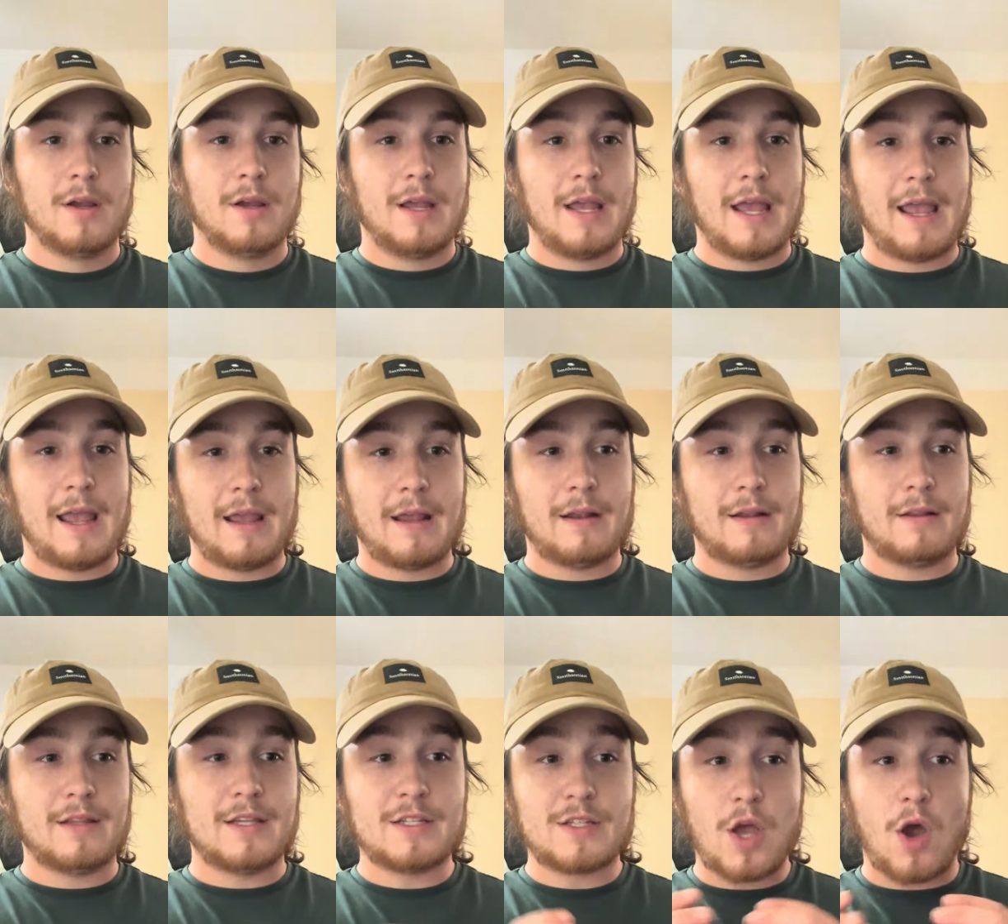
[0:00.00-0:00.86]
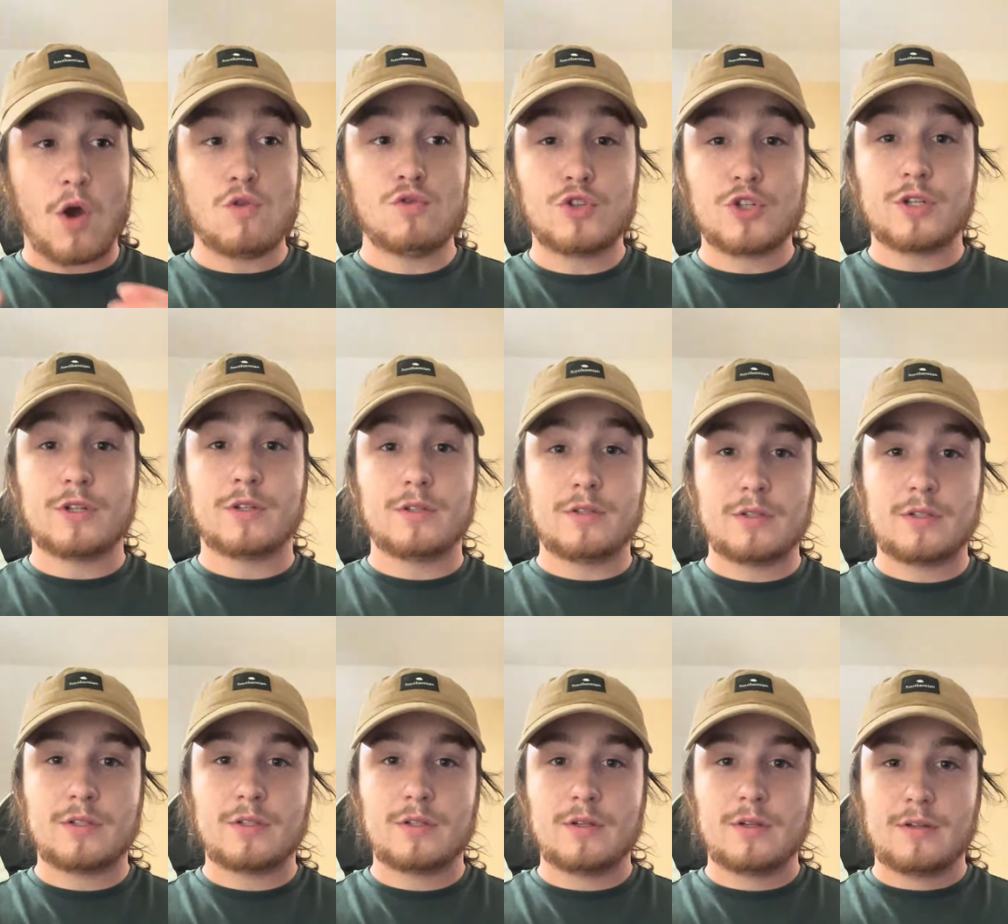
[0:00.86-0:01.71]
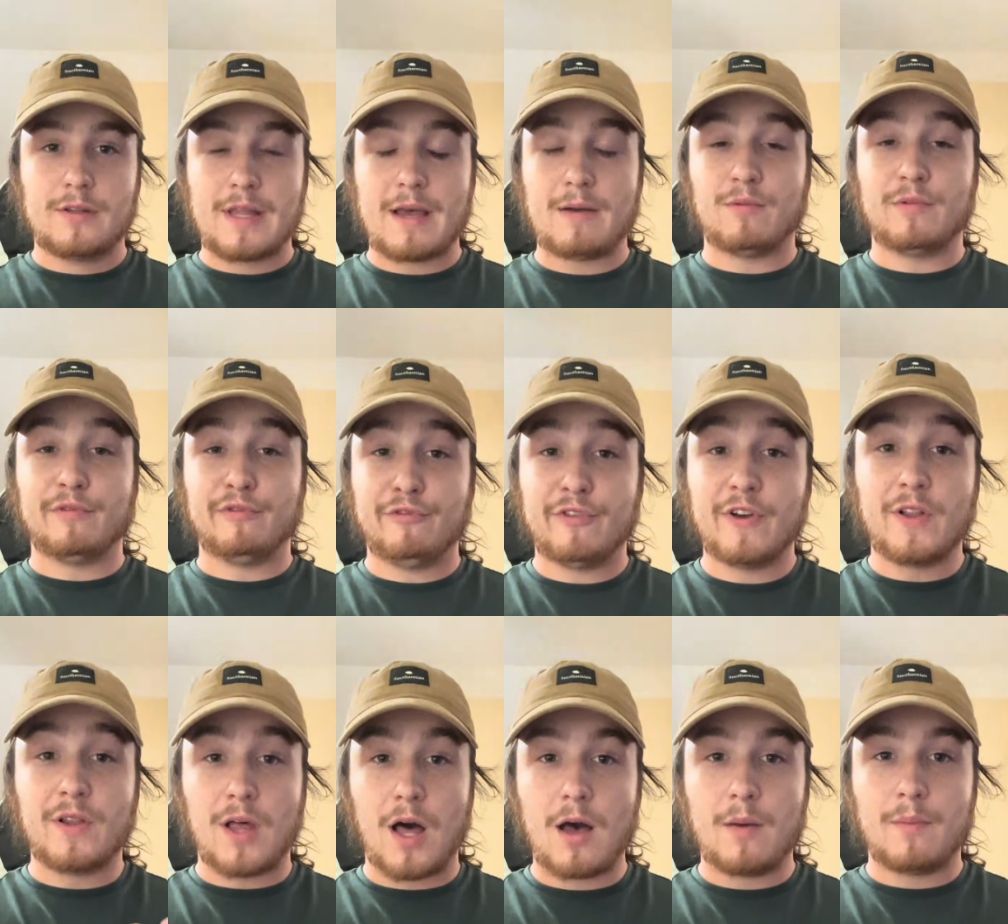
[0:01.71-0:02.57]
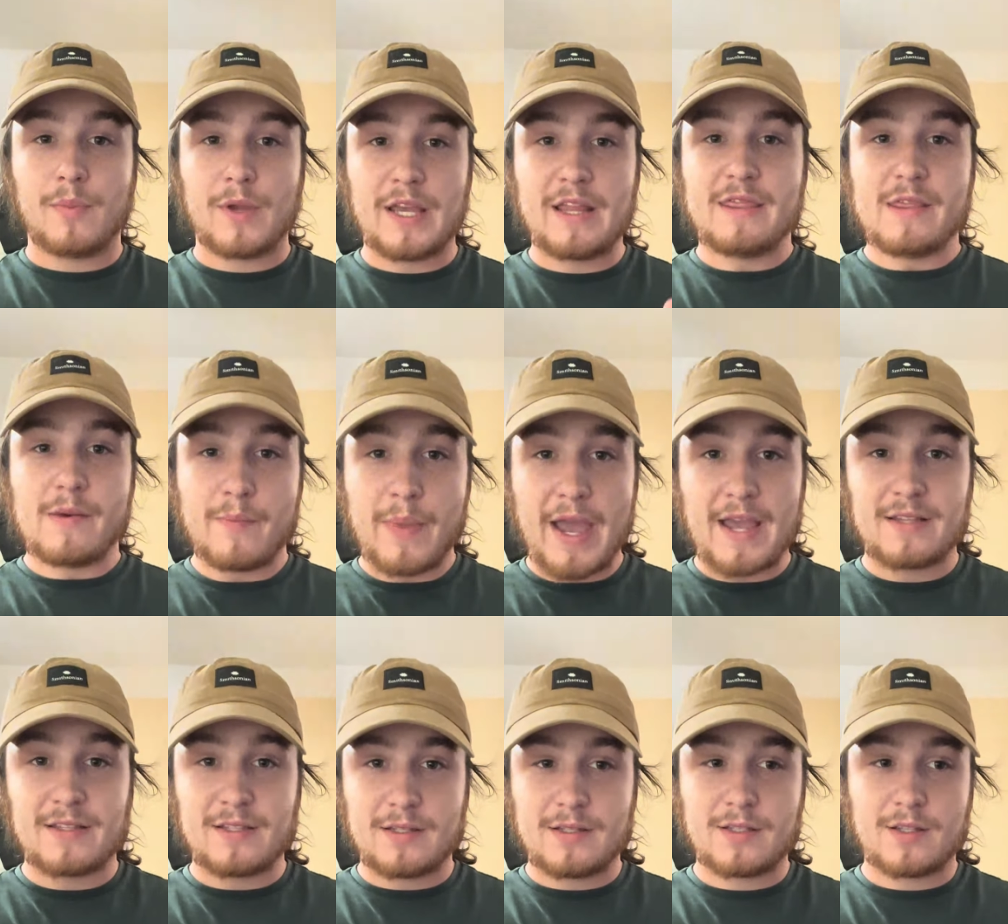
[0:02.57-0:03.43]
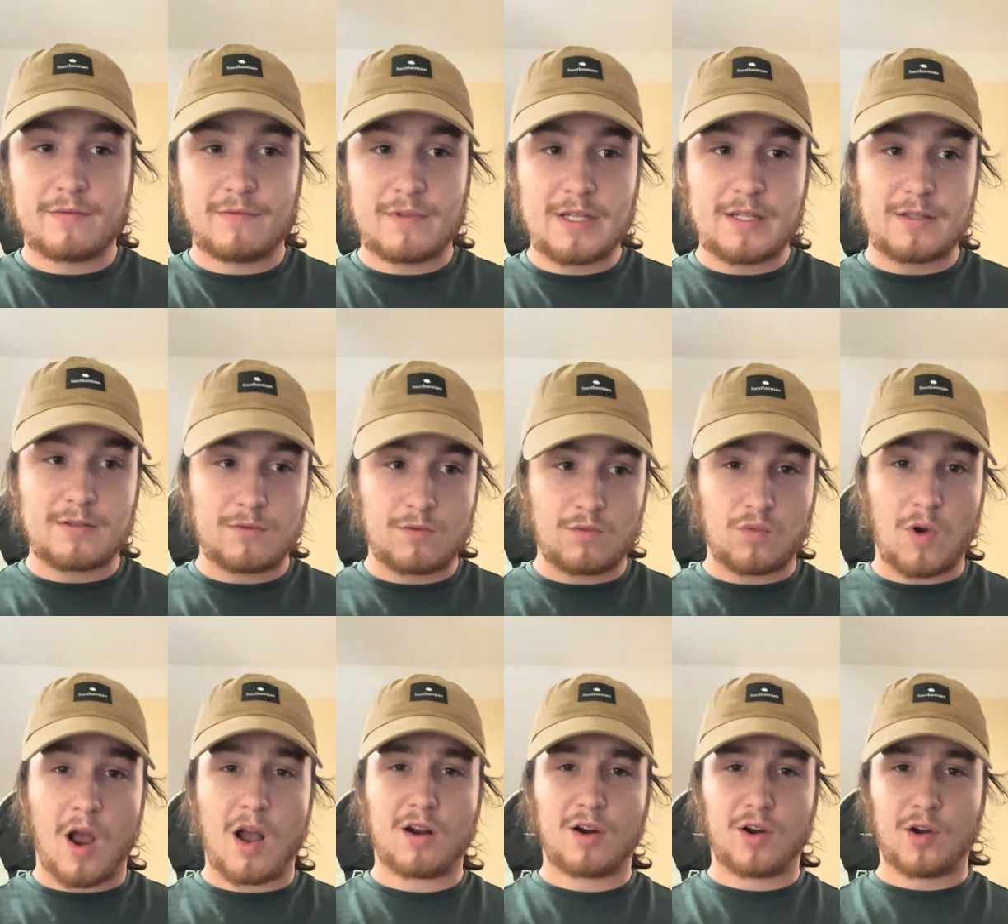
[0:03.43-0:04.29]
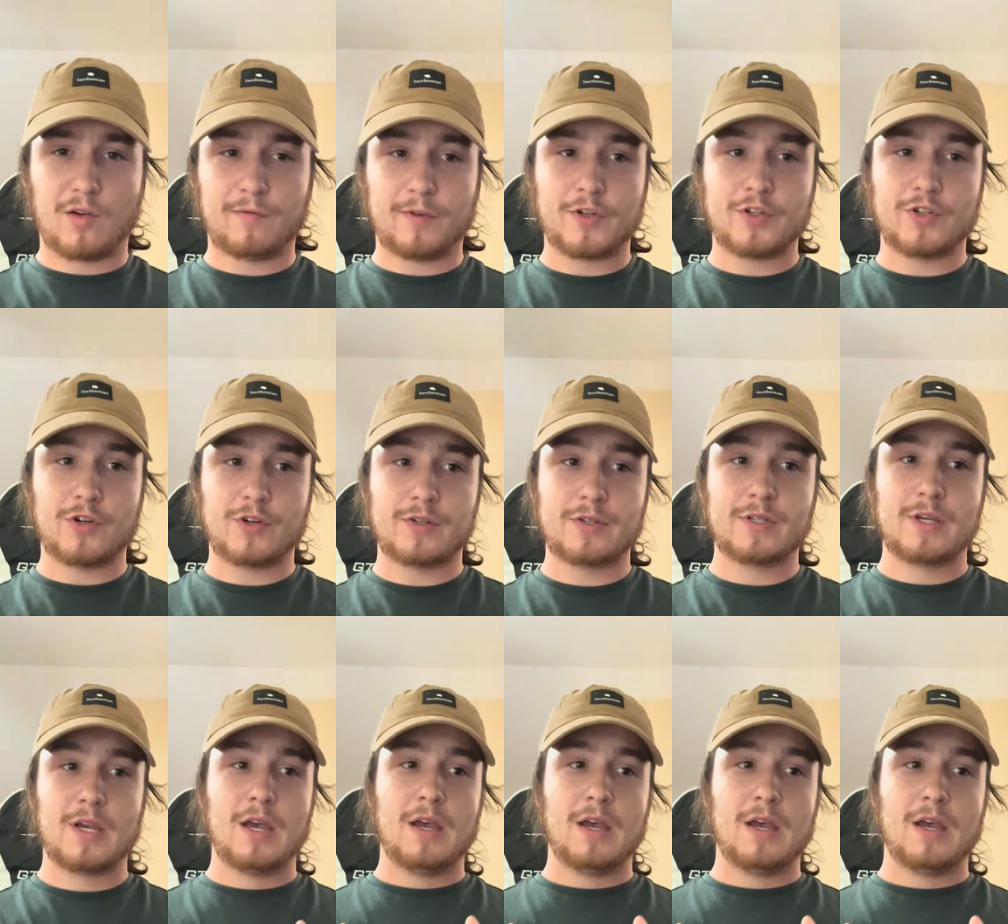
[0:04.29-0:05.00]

And these oceans that would fill up in the basins of these rock curvatures